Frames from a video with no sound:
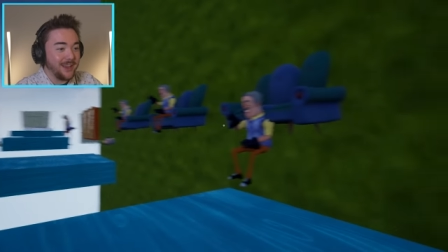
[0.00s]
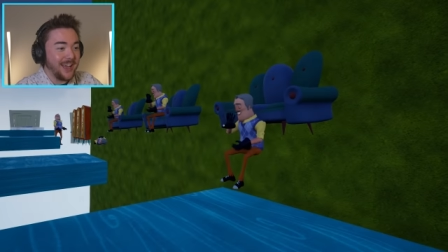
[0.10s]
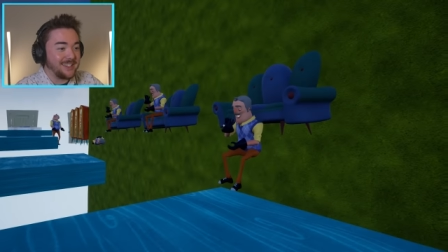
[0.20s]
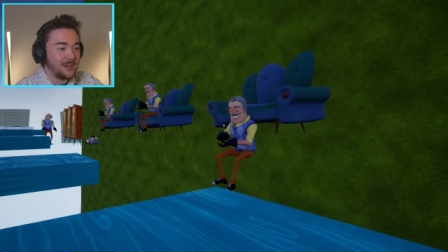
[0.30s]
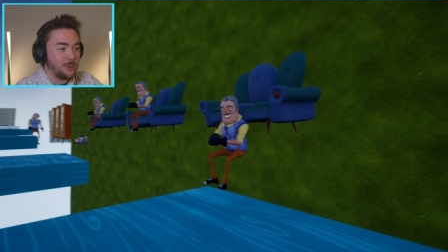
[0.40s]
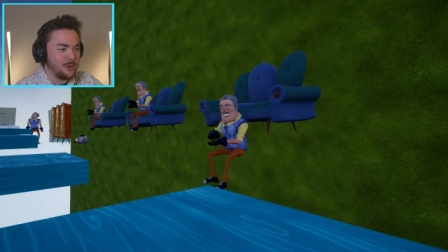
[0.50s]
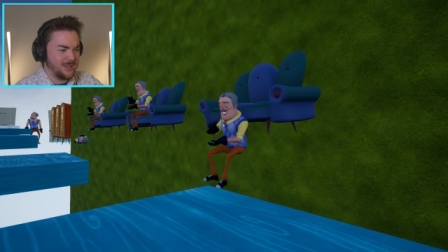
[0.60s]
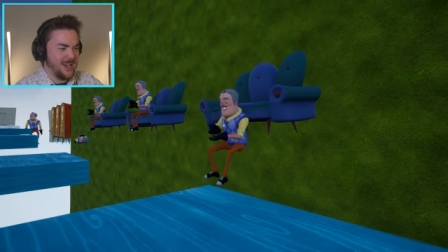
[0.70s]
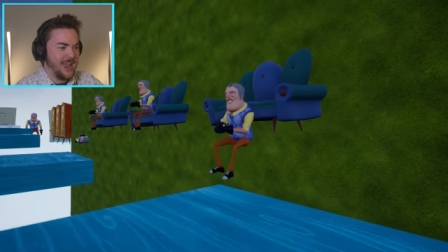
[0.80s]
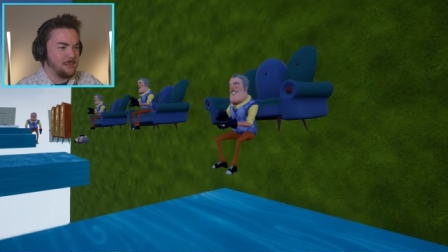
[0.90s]
We got the
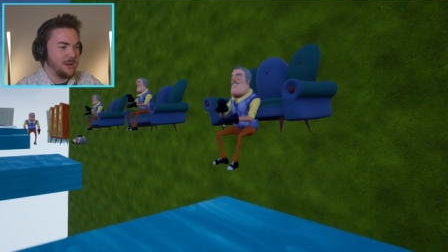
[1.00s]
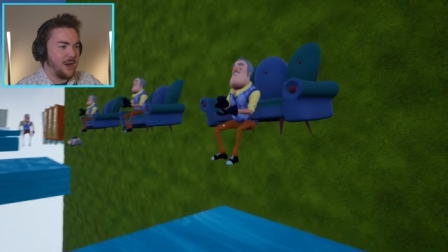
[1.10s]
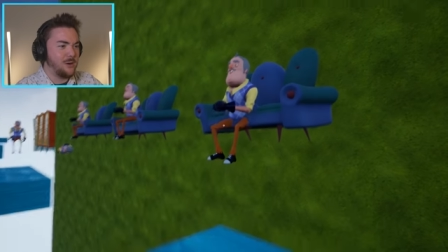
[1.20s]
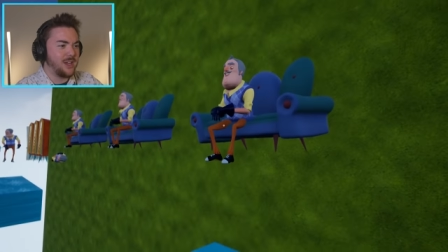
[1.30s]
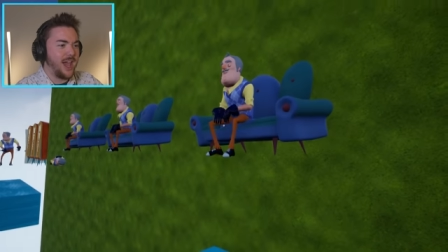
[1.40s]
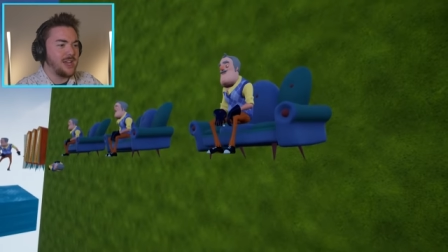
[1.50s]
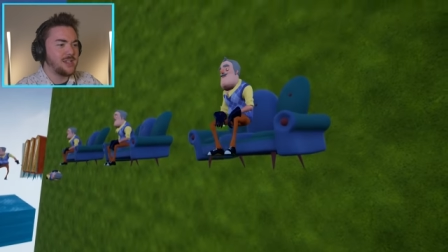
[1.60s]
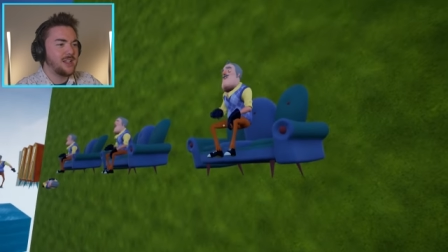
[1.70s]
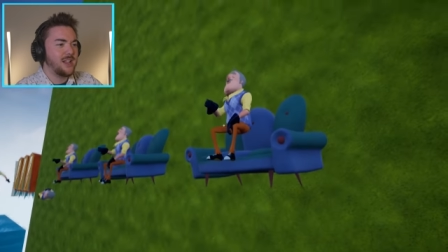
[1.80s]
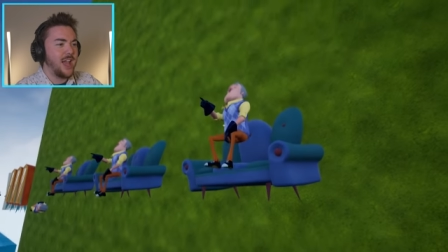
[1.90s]
old neighbor. Okay,
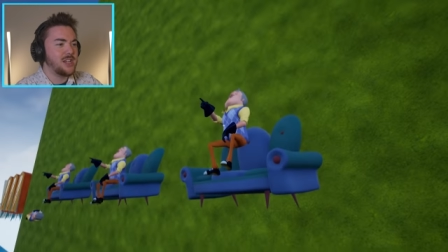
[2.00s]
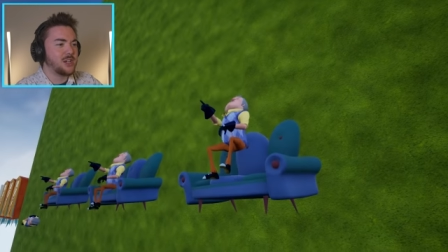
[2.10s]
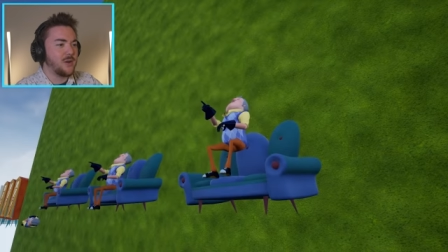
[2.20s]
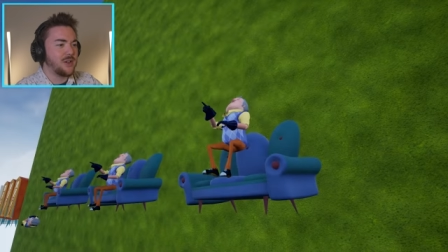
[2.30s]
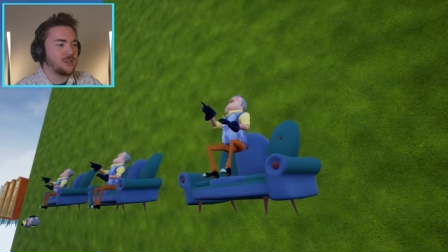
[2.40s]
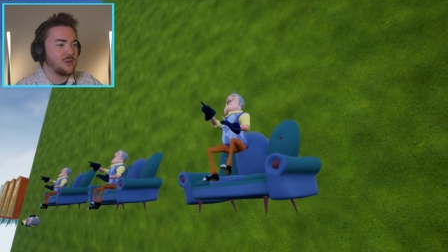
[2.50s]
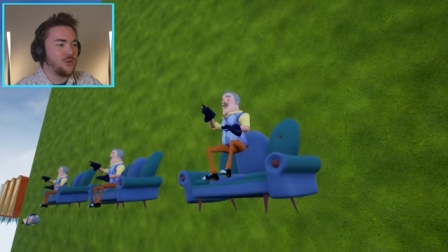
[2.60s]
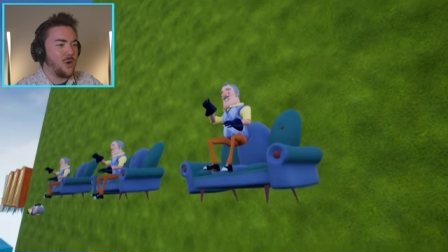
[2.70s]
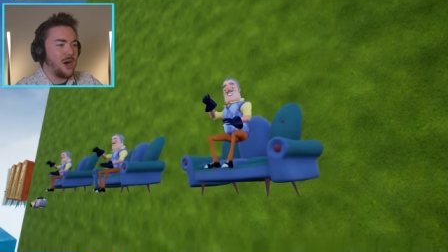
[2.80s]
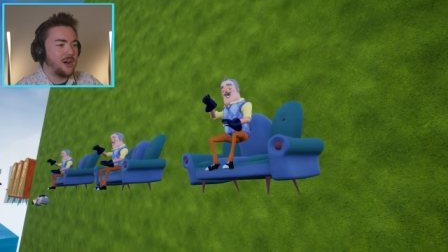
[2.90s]
and you're going through
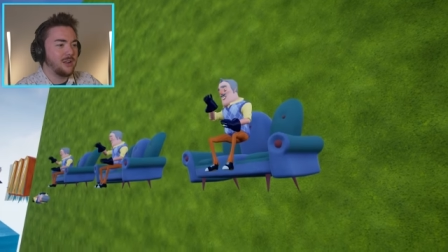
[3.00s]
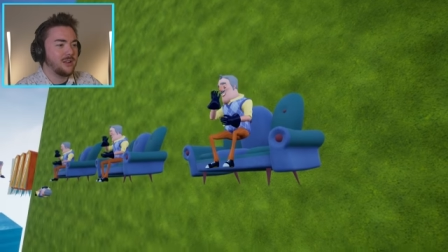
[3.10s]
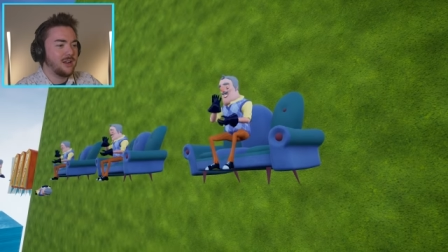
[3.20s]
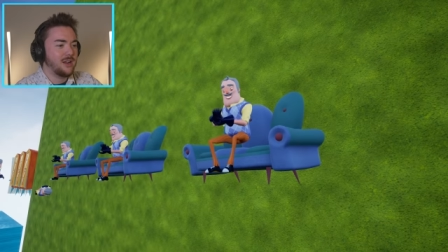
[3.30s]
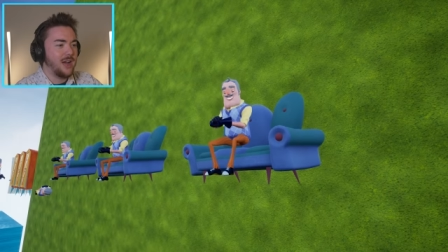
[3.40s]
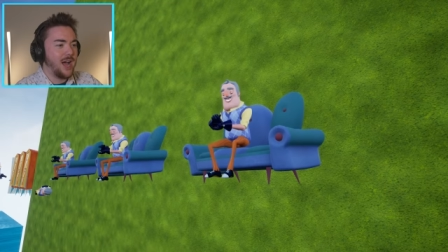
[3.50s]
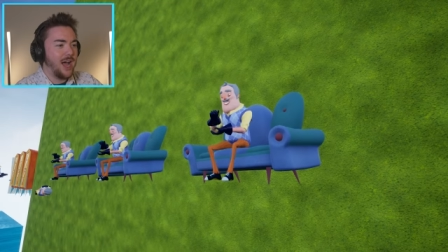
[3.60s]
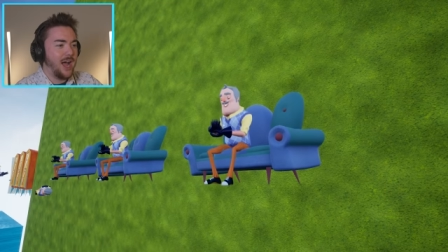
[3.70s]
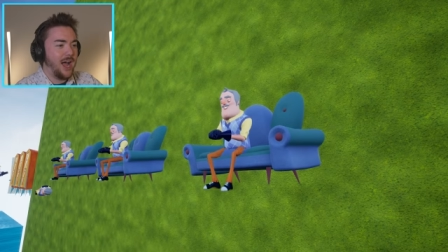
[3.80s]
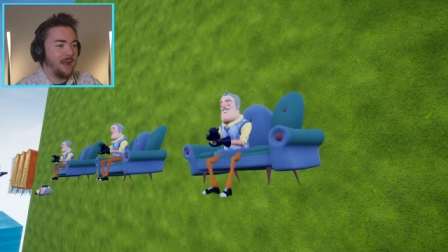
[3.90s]
a wall.
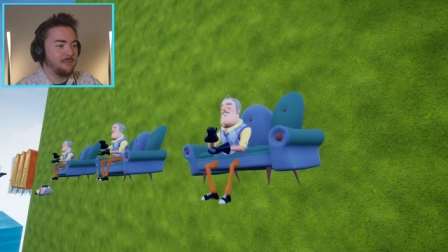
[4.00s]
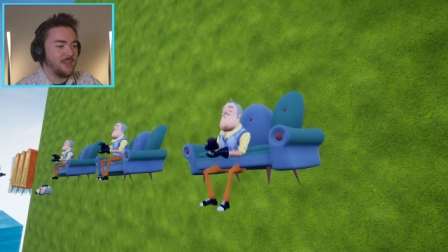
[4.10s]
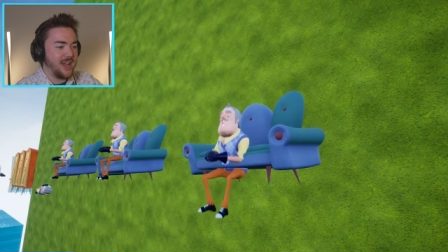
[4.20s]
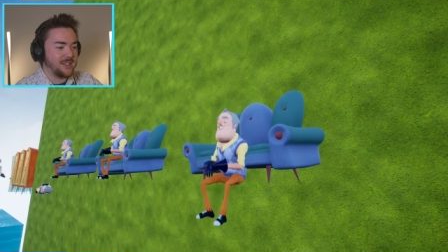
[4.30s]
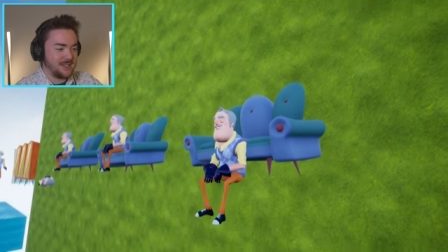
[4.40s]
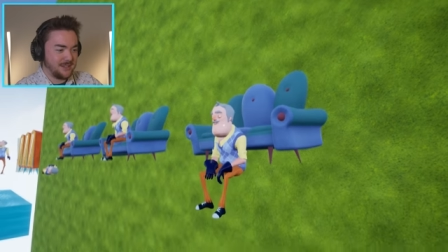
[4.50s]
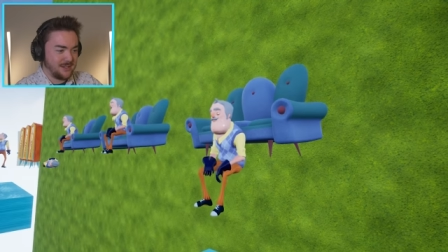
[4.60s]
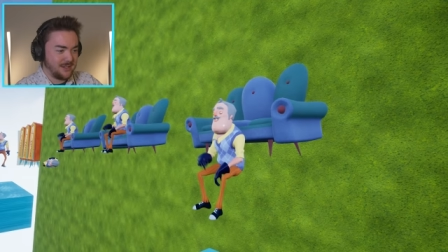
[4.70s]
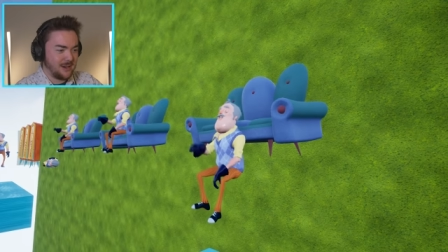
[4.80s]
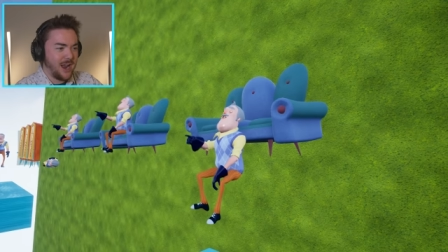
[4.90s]

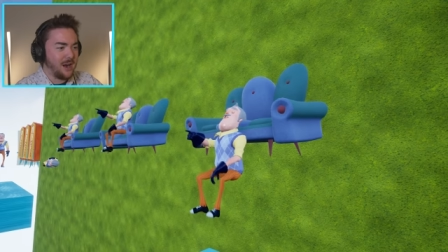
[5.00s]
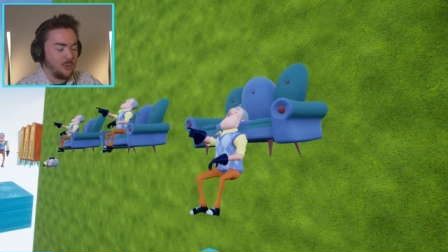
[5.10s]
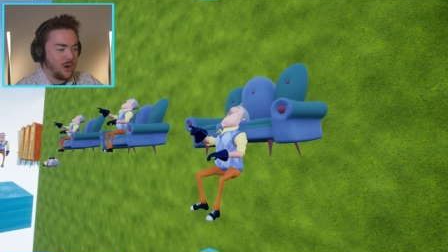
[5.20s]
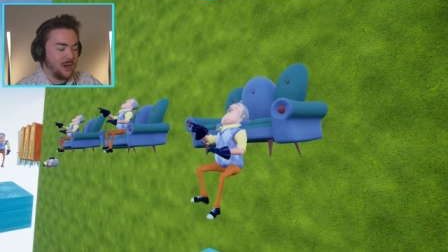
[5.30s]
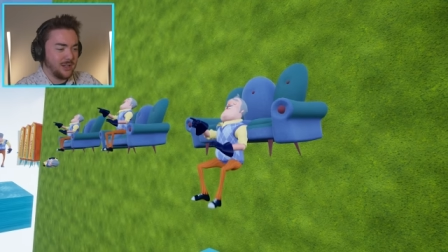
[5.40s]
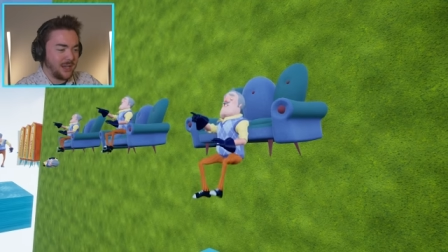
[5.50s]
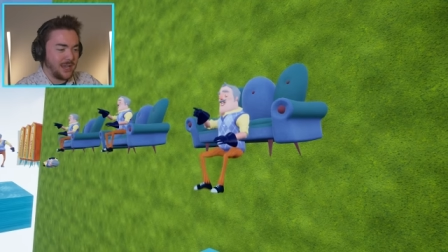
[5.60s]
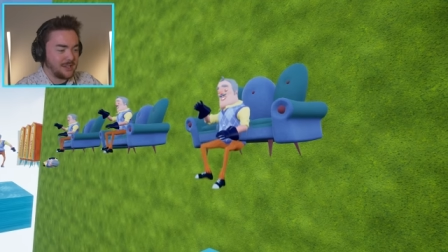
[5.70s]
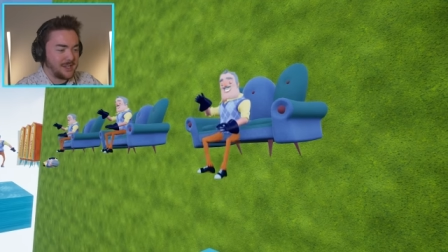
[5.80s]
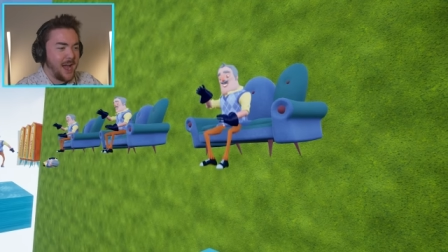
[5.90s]
That's, or not a wall, I
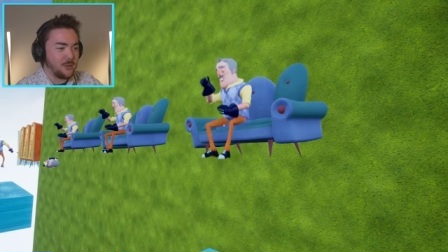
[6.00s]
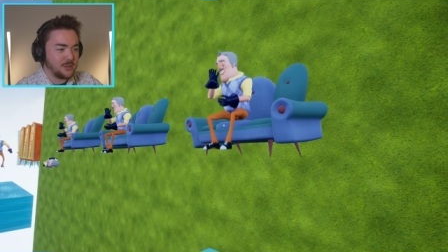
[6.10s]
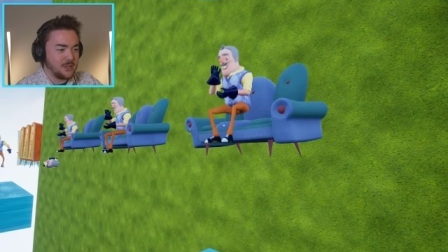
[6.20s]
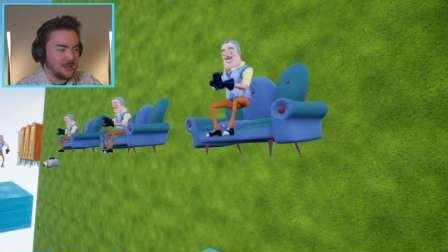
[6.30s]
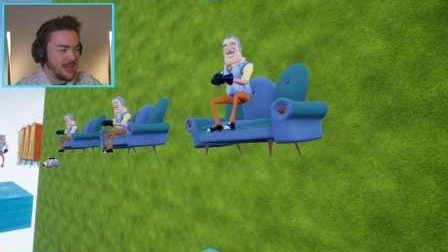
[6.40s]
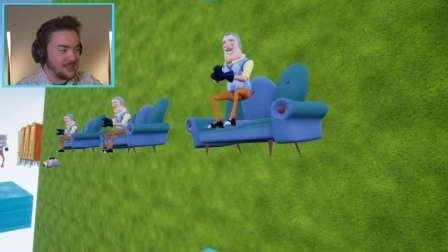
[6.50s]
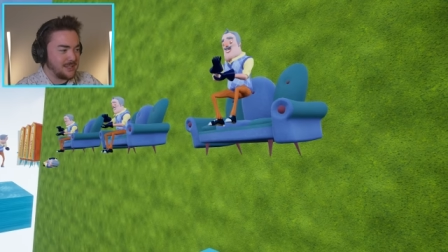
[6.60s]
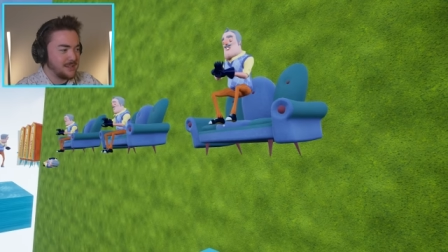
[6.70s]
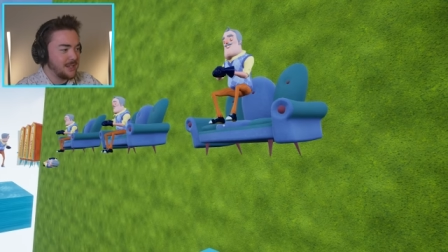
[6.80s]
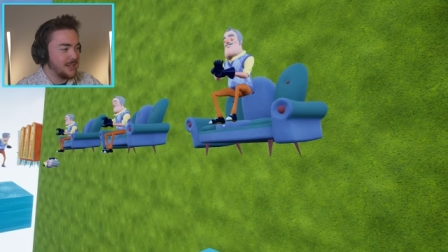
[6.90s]
guess a couch.
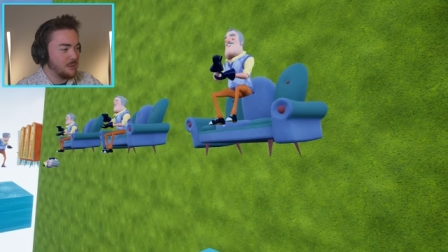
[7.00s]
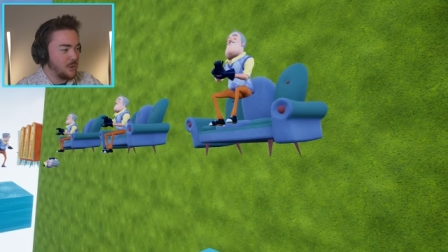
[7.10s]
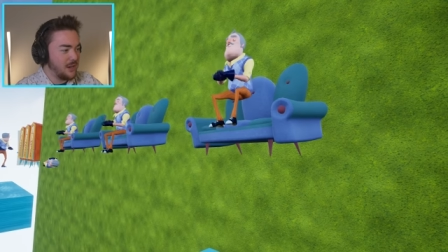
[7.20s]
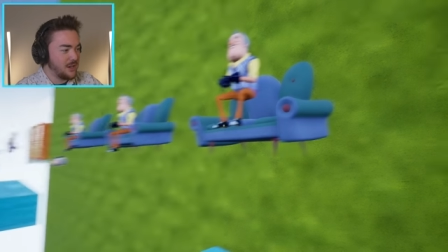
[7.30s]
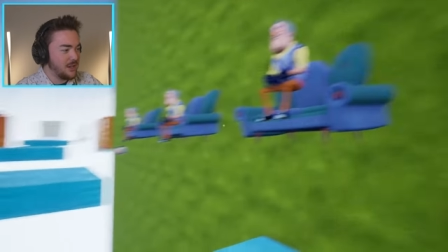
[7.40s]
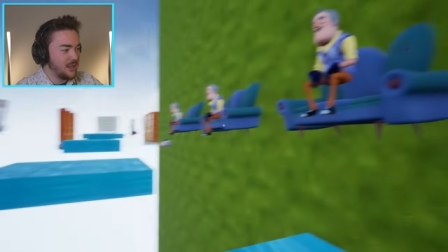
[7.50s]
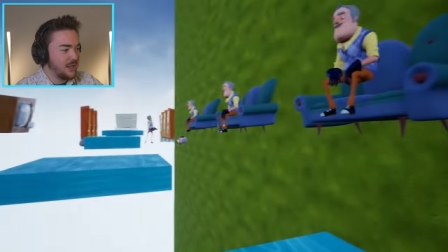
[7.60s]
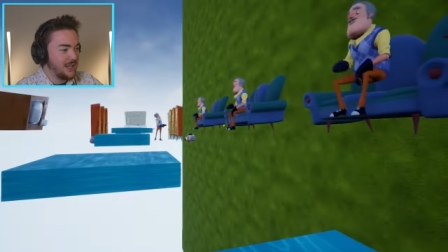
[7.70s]
That's weird.